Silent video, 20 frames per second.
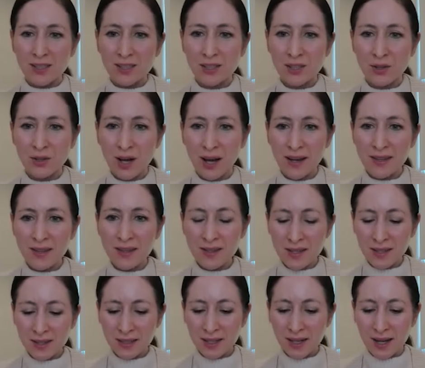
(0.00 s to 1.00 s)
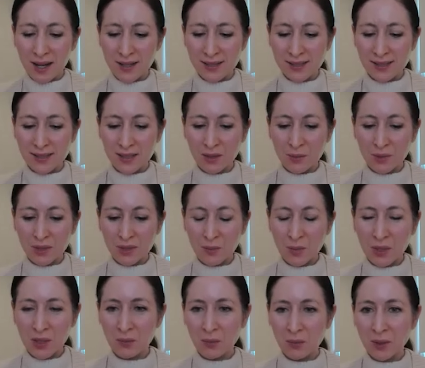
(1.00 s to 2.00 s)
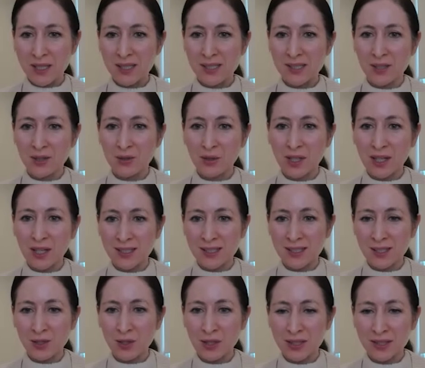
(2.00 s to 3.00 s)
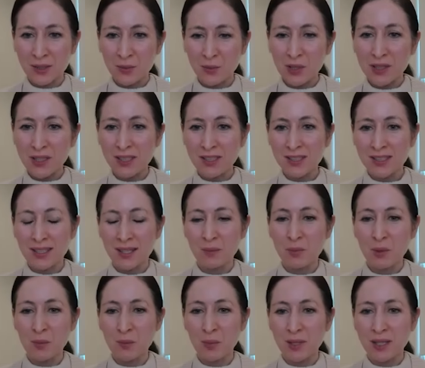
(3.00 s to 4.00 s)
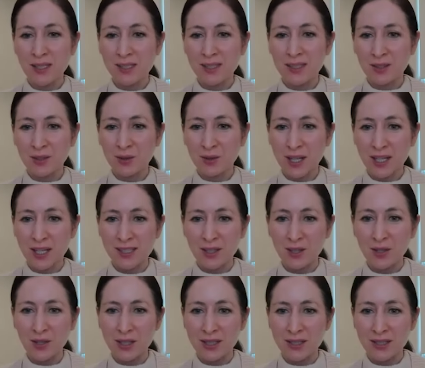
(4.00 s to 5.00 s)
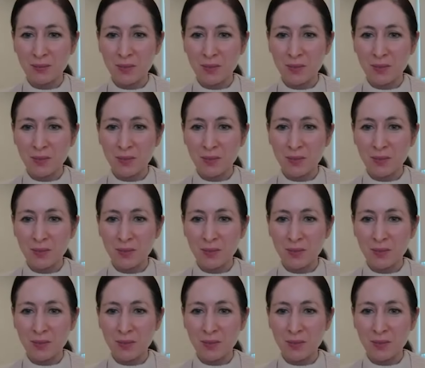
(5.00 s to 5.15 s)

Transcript: So other than customers being placed into categories, what else can be placed into categories?